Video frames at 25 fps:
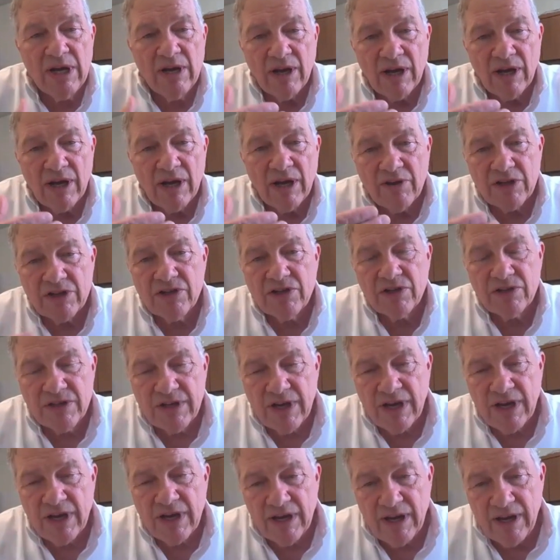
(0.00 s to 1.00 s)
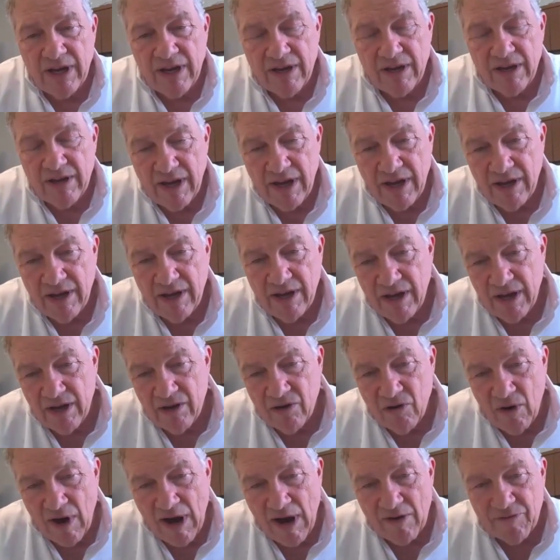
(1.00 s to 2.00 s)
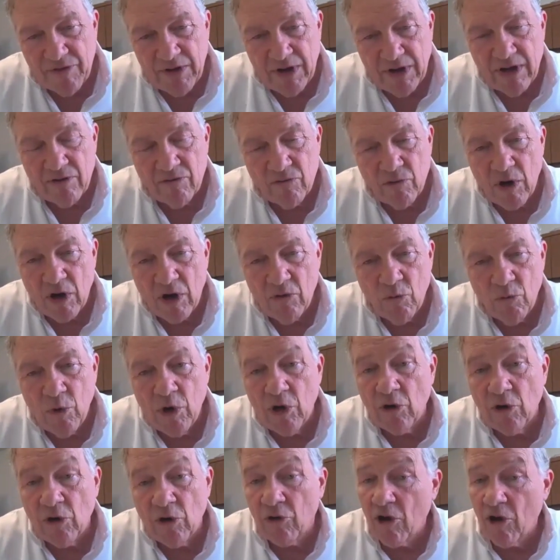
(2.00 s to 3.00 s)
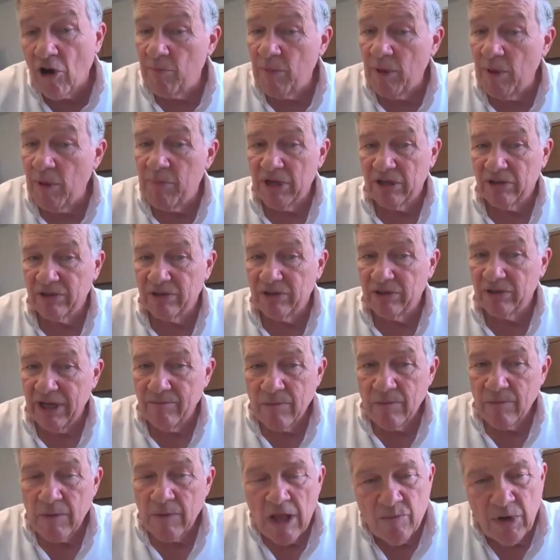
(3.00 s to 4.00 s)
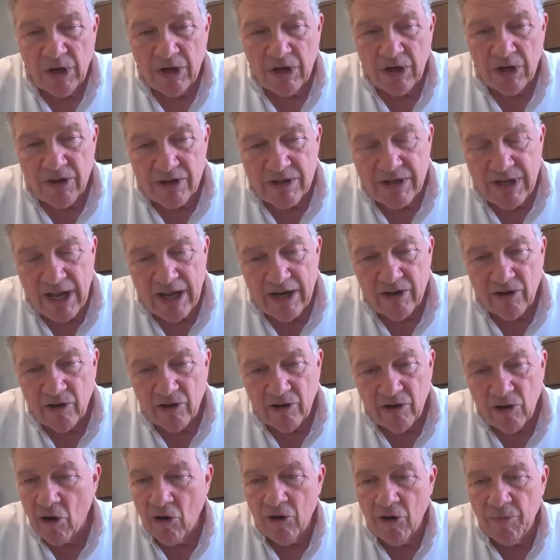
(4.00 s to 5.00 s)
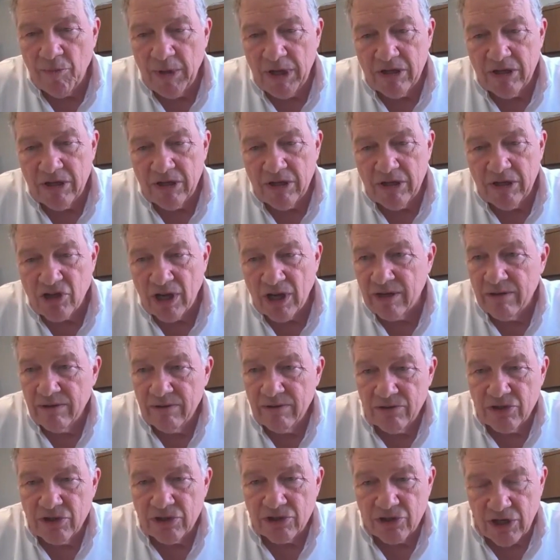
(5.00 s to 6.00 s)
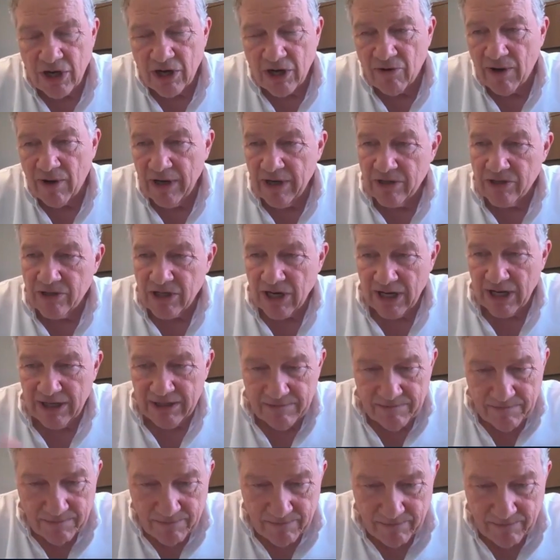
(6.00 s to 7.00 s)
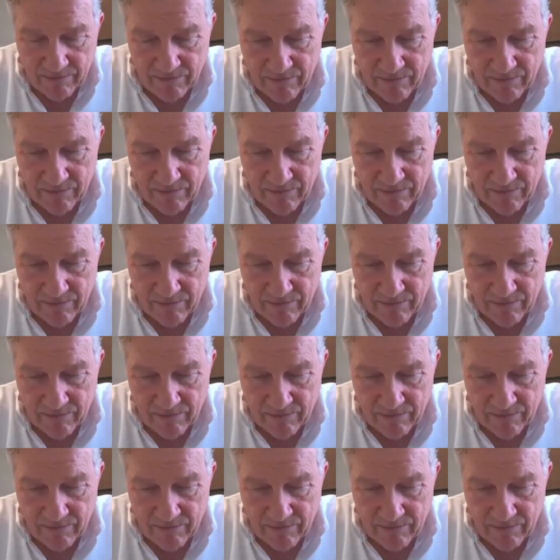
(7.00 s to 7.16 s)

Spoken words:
This is a graphic of what we are going to be building, but the data are already being generated. John?